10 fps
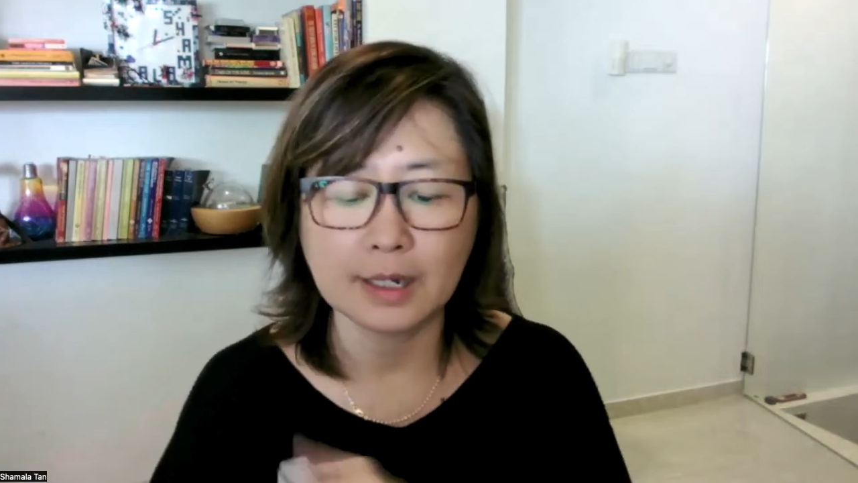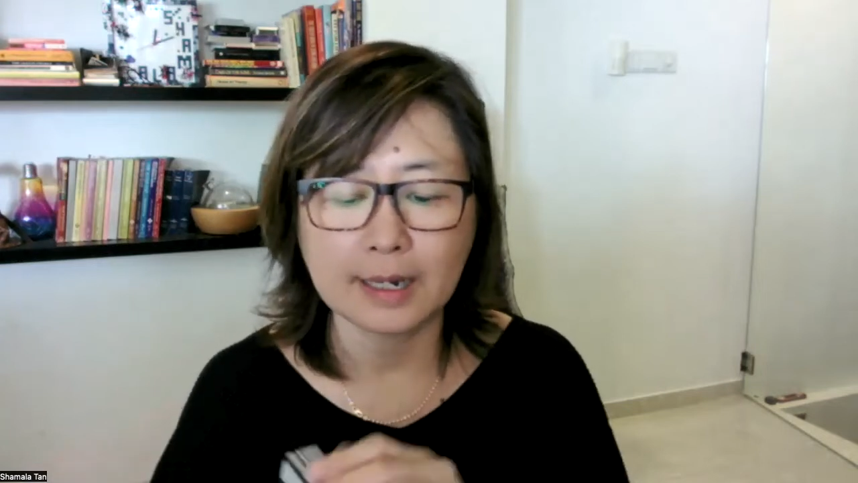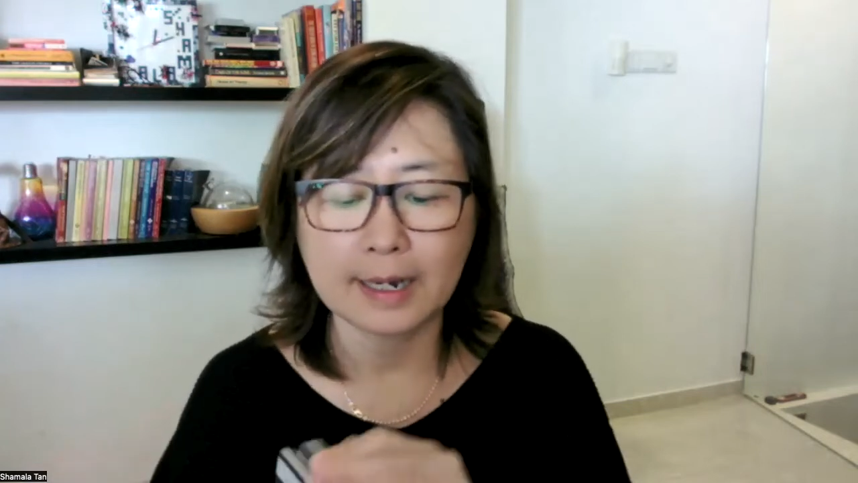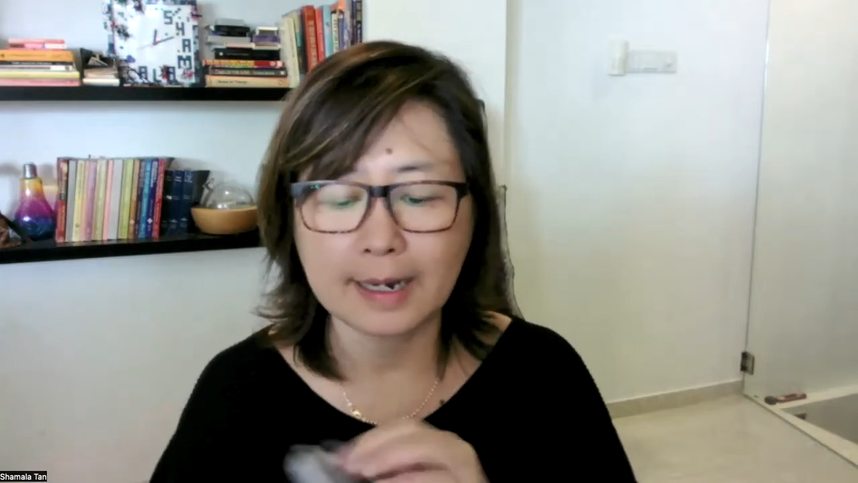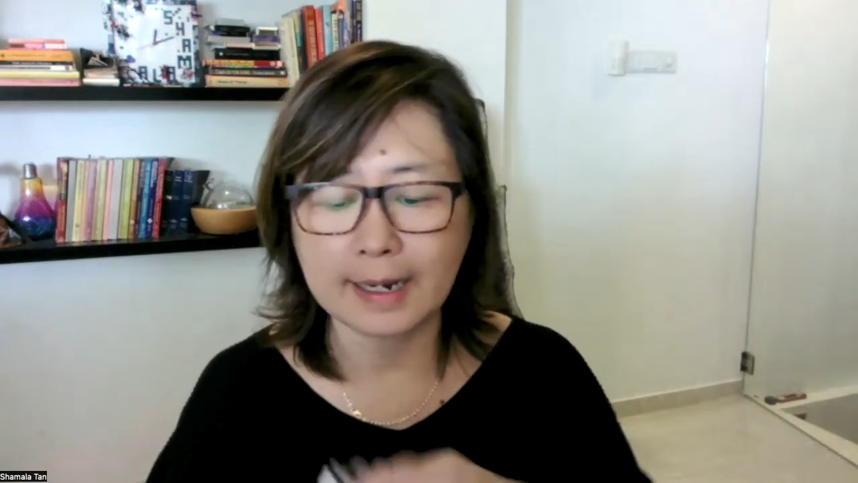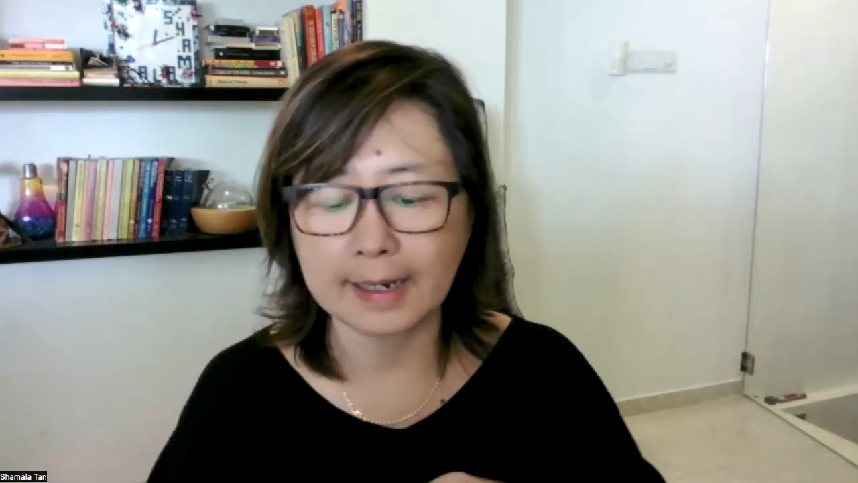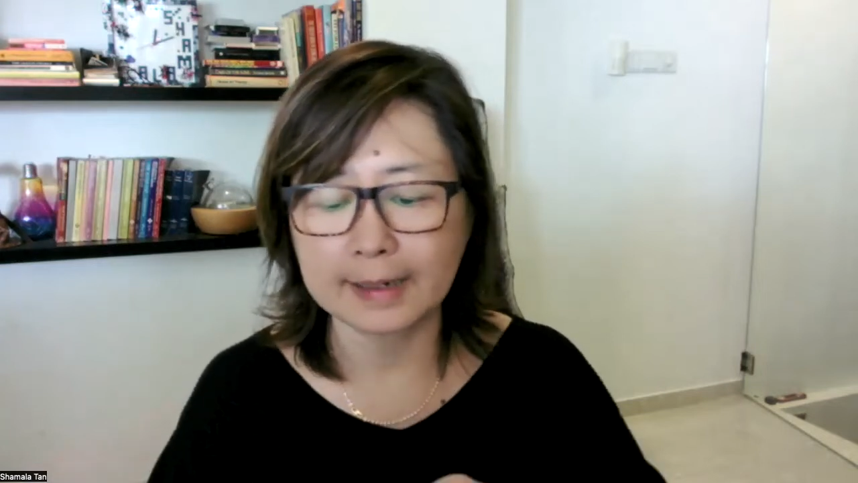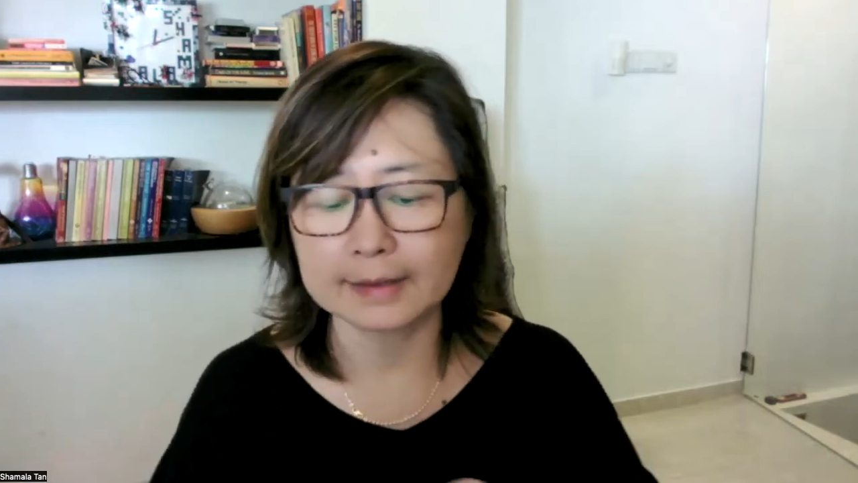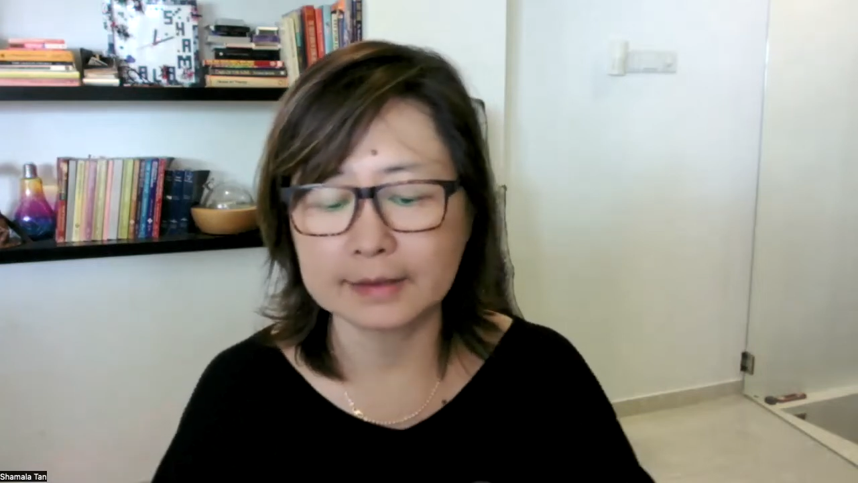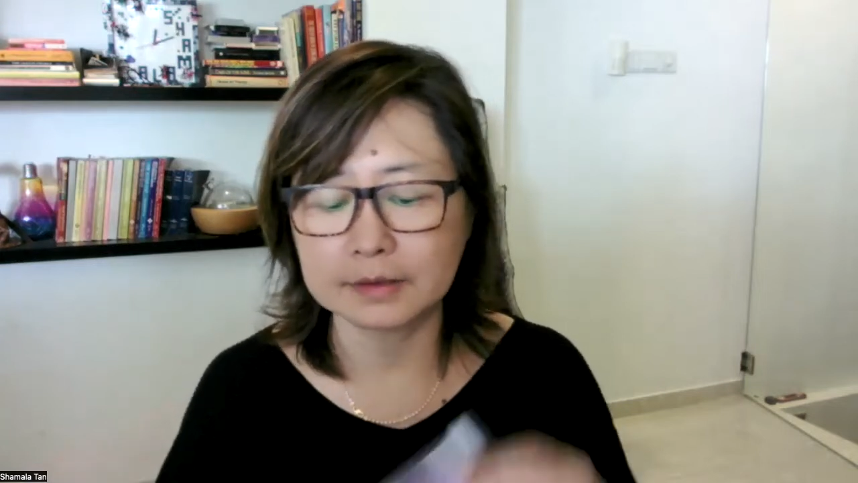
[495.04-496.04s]

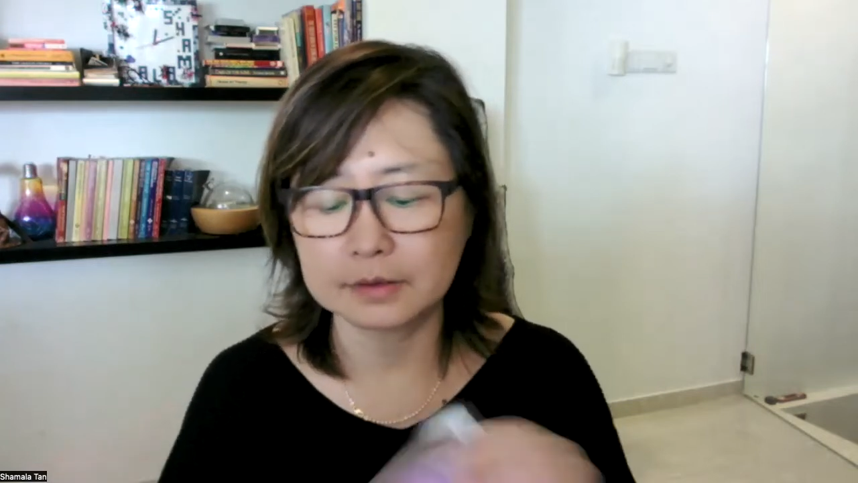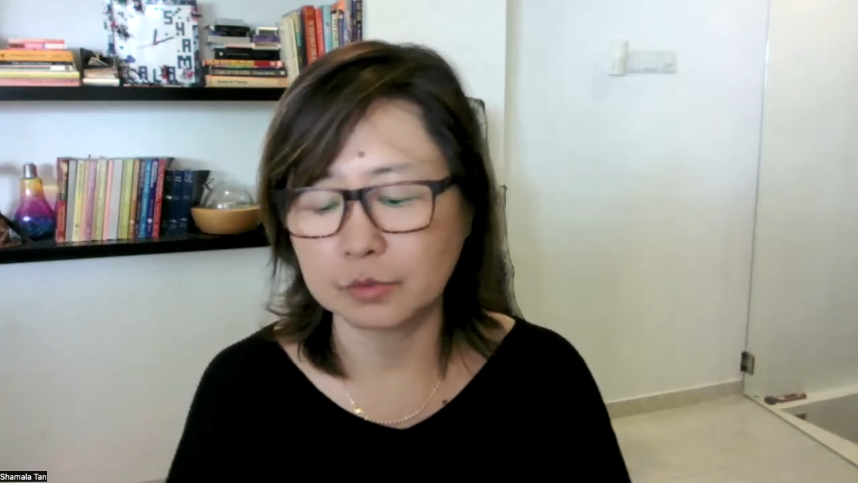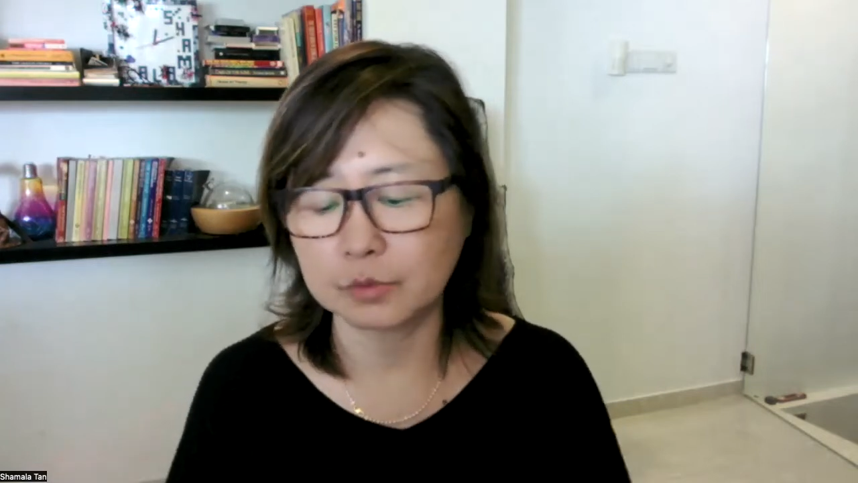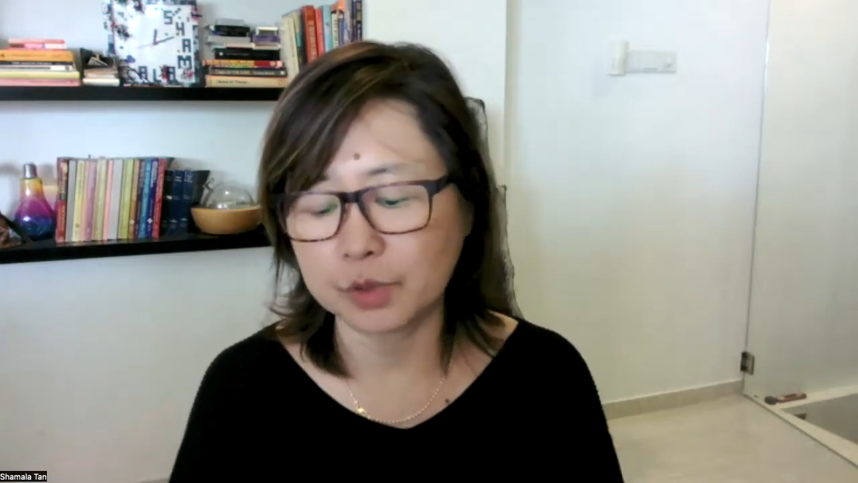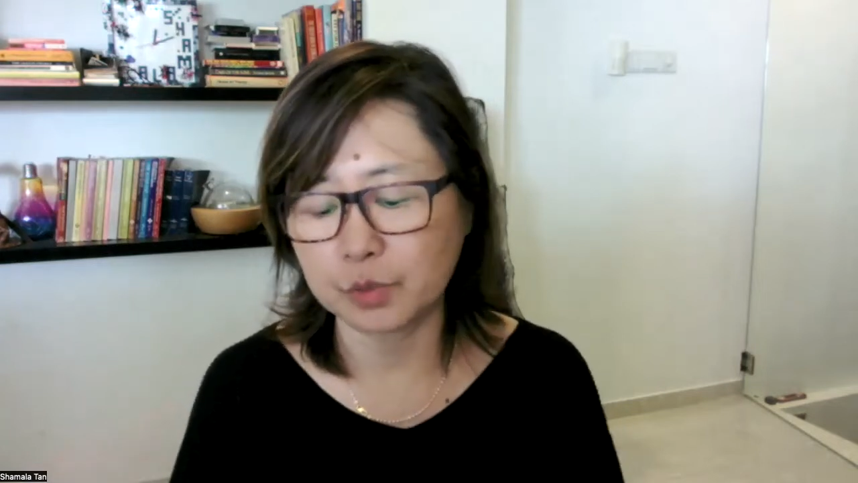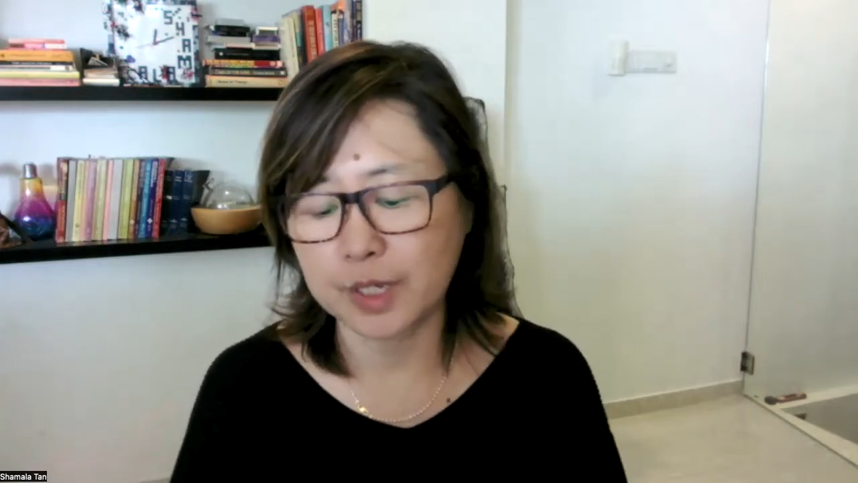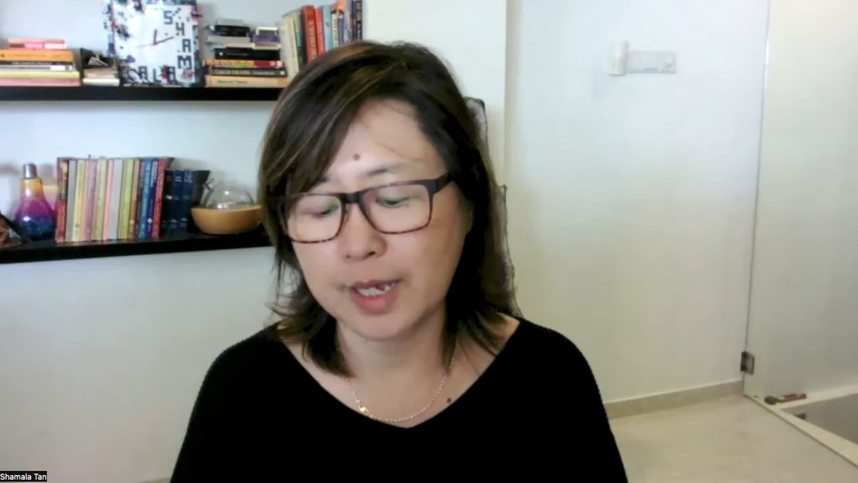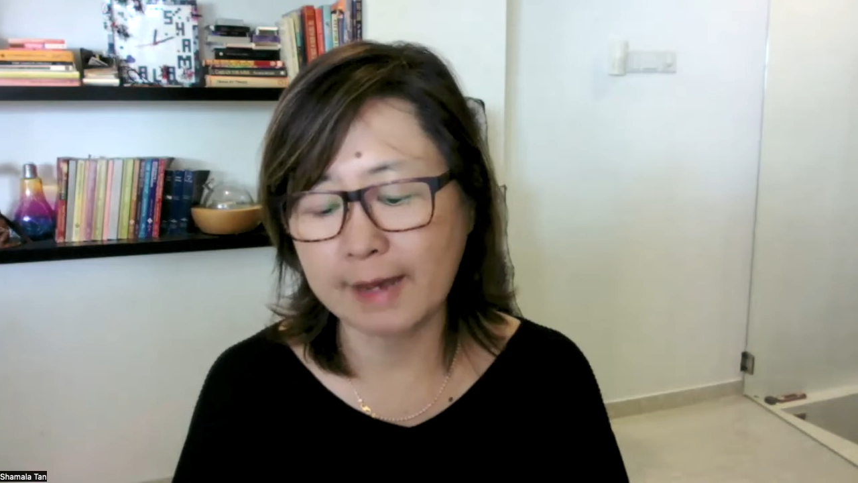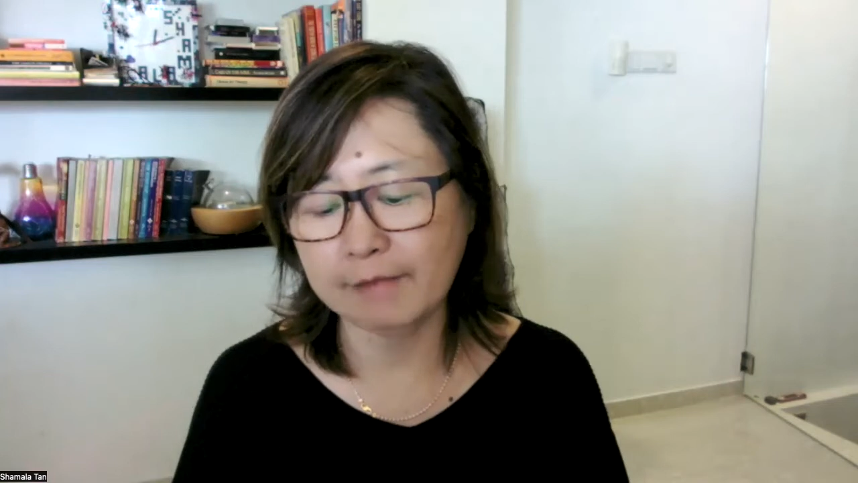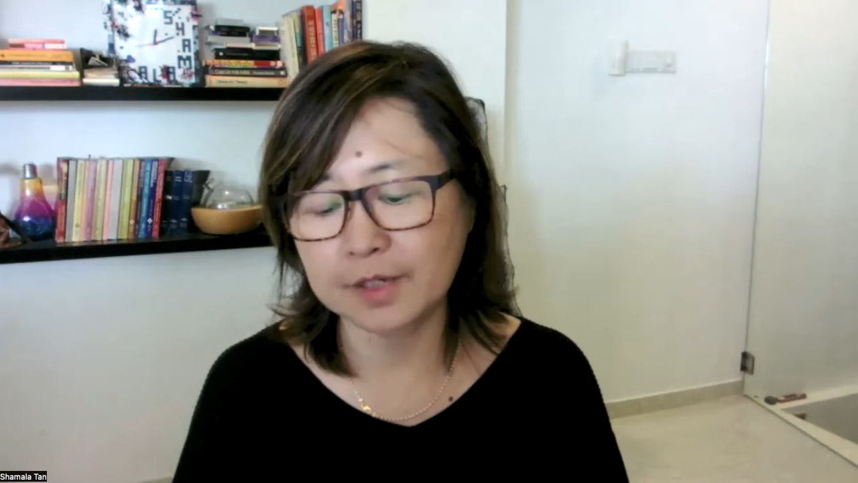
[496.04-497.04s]
And what we
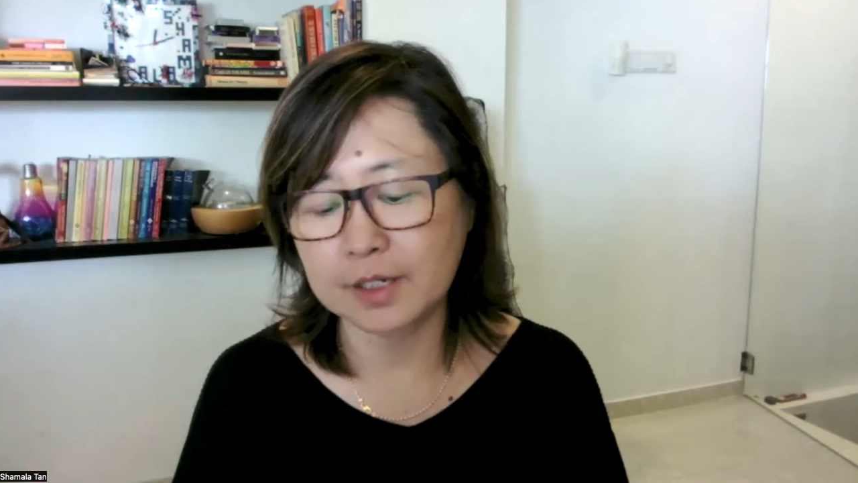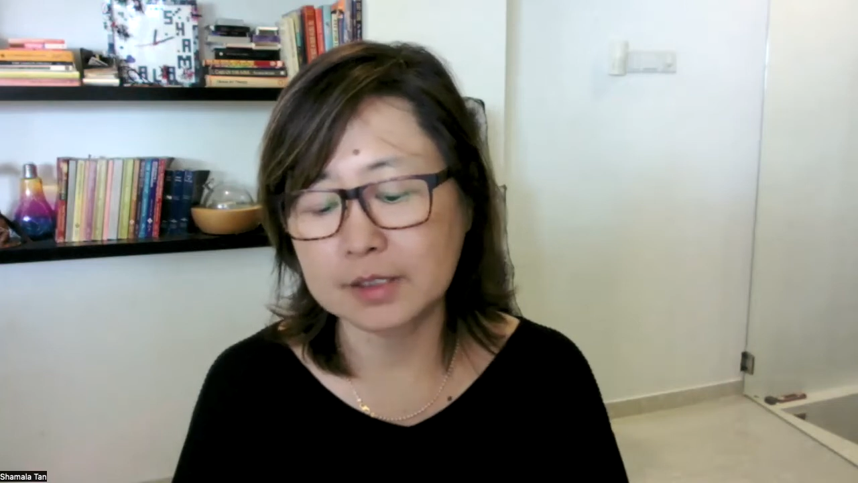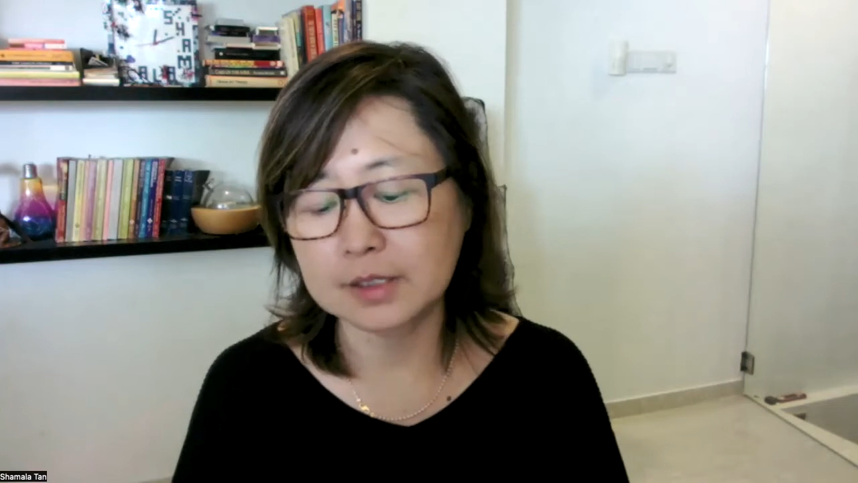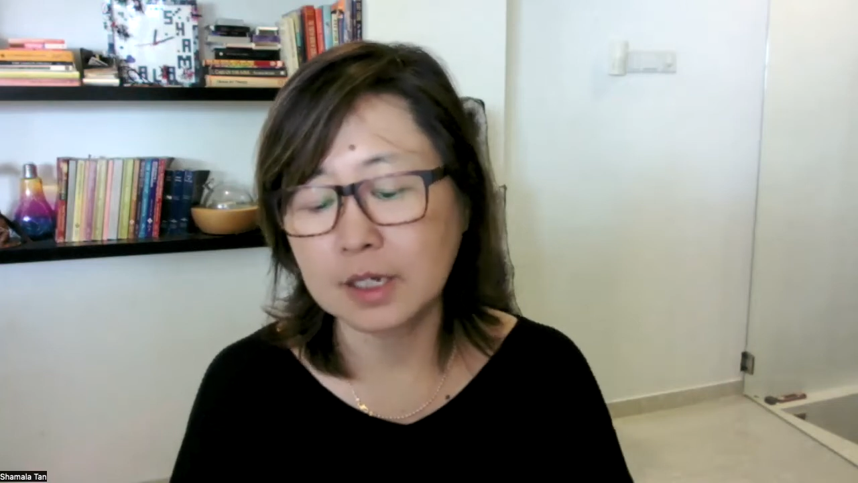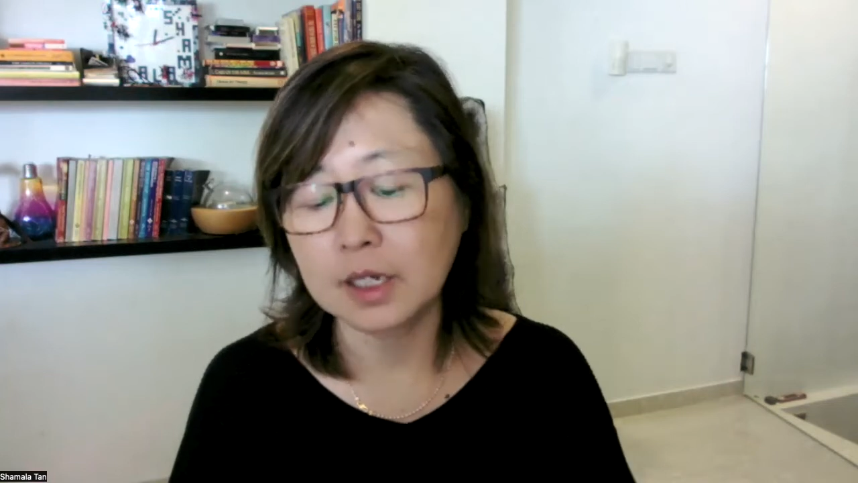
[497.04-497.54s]
have is